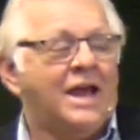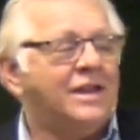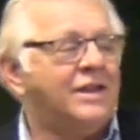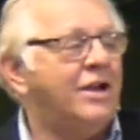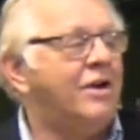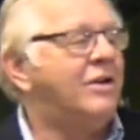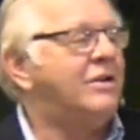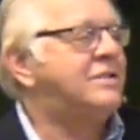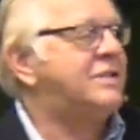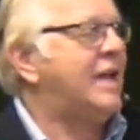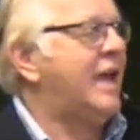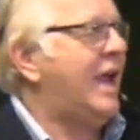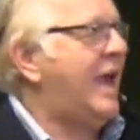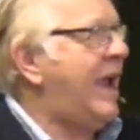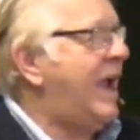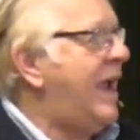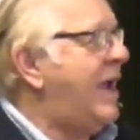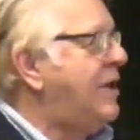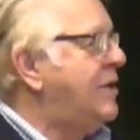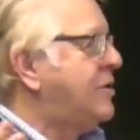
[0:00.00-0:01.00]
there's
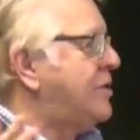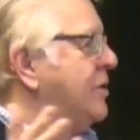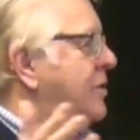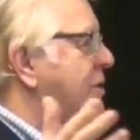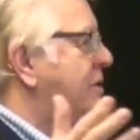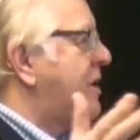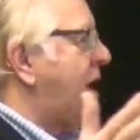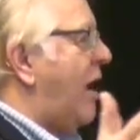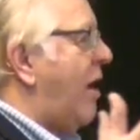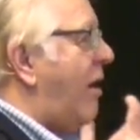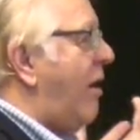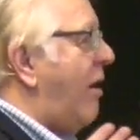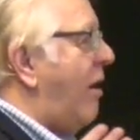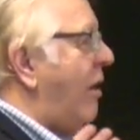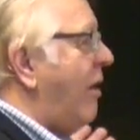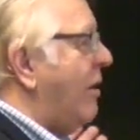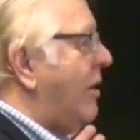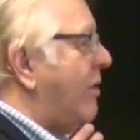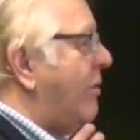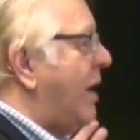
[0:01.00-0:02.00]
angels
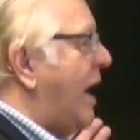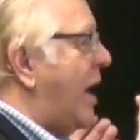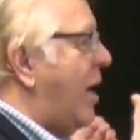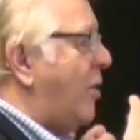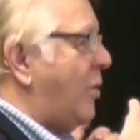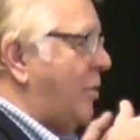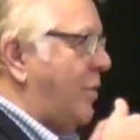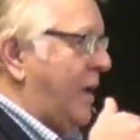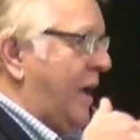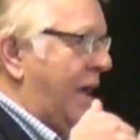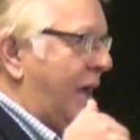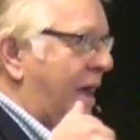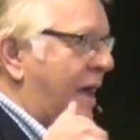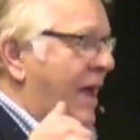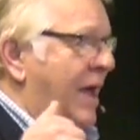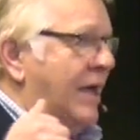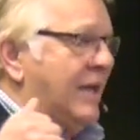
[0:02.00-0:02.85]
all around me.